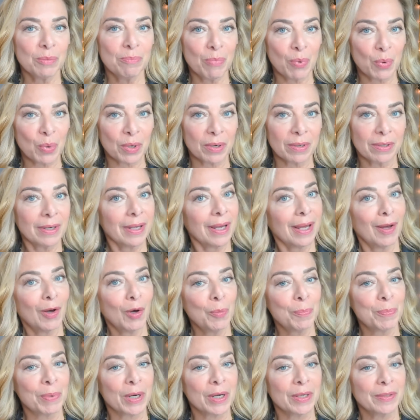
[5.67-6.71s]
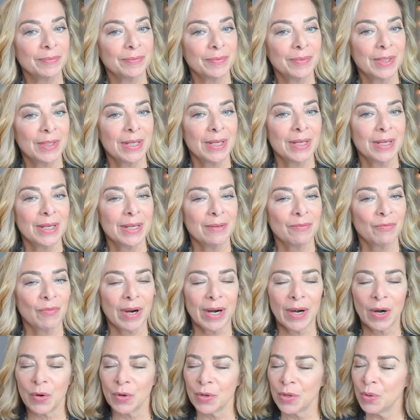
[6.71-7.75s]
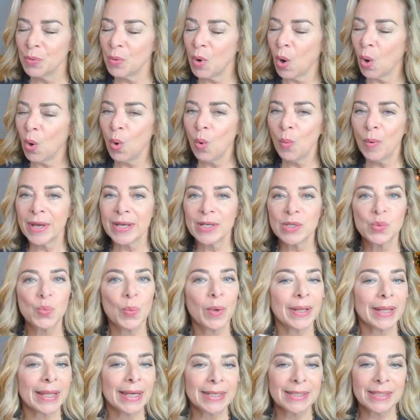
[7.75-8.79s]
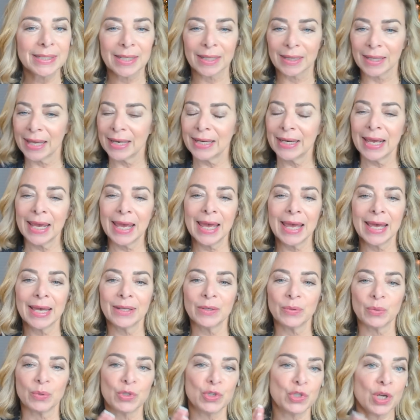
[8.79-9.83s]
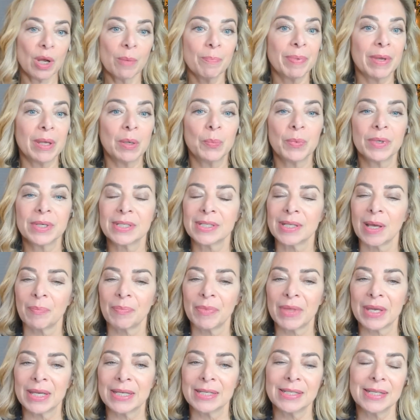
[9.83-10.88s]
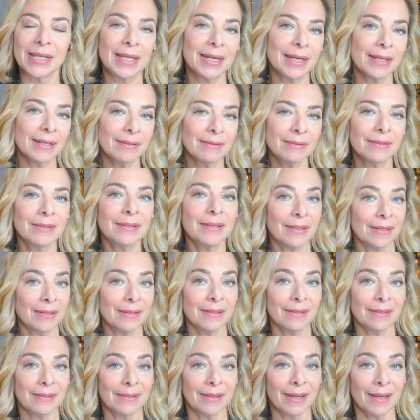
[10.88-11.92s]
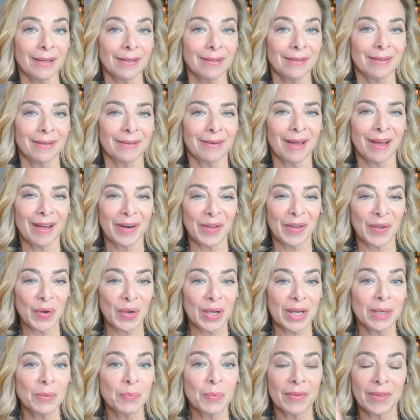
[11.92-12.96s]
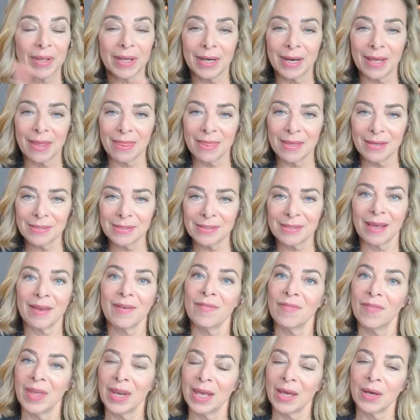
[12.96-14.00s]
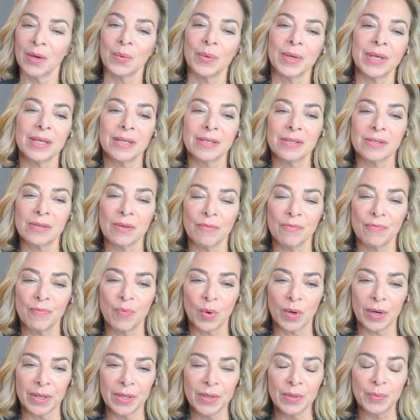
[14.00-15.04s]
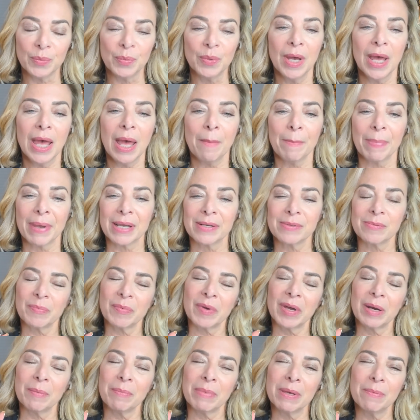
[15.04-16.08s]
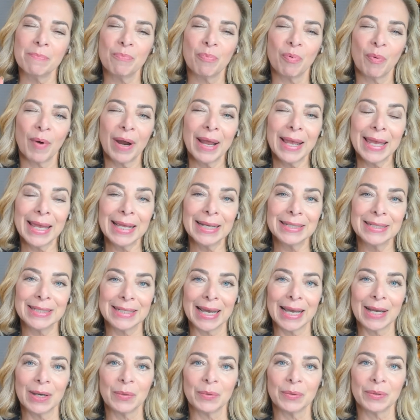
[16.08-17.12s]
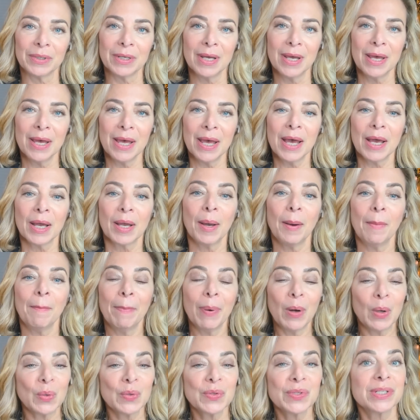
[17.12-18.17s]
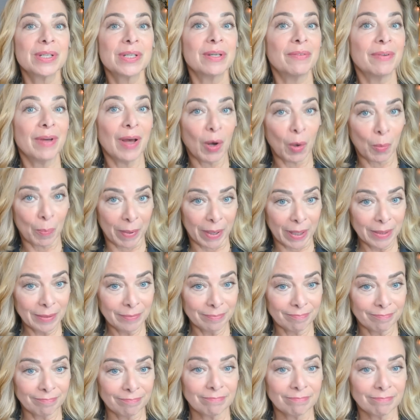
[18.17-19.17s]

born helper? Right? Are you always willing to lend a hand or jump in when something is needed? Yeah, you're nodding your head. Well, then this video is for you because I'm going to be breaking down compulsive helping.